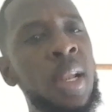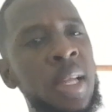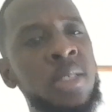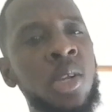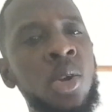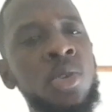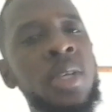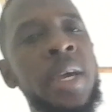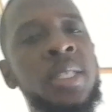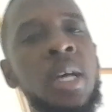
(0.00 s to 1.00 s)
Let's
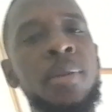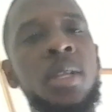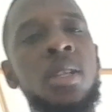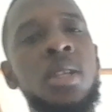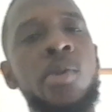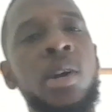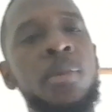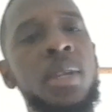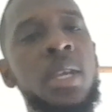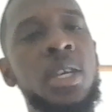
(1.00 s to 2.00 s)
closer examine the
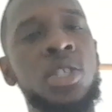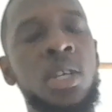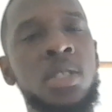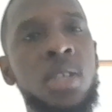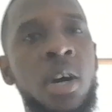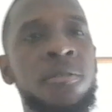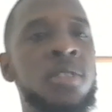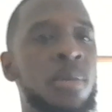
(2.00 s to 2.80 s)
recommendations of